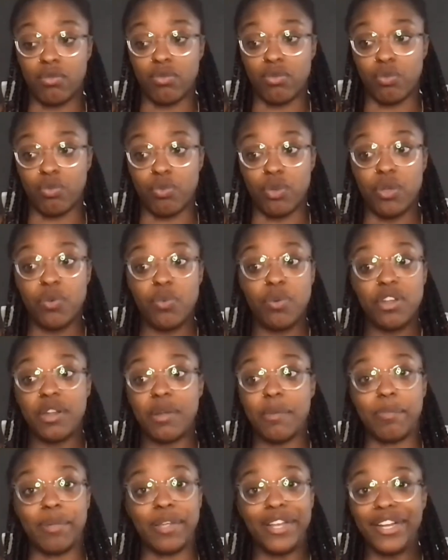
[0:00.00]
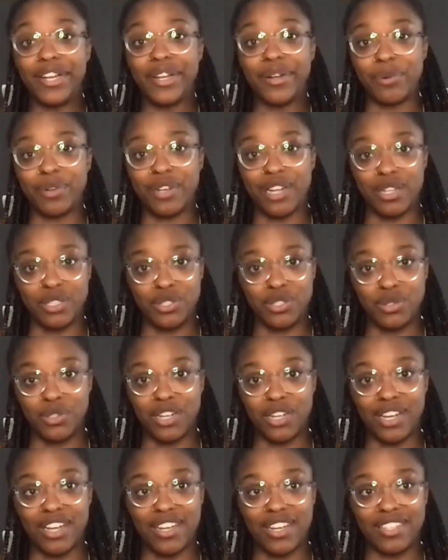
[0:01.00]
We wouldn't be here without you
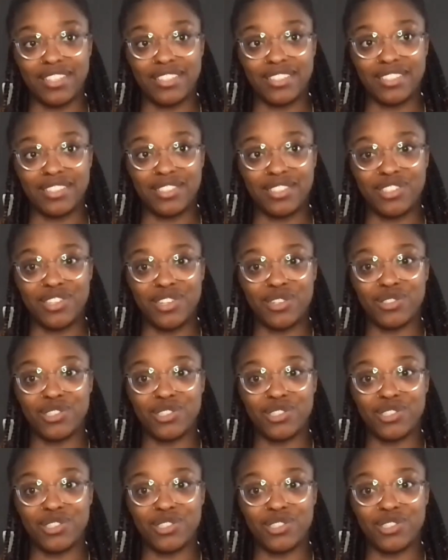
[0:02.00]
guys, you know.